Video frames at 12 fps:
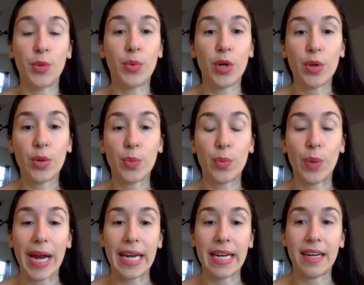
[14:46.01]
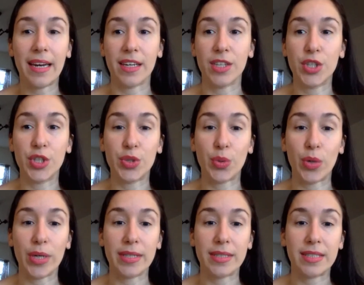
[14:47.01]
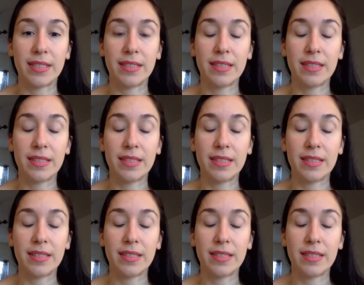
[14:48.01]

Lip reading: will write like a short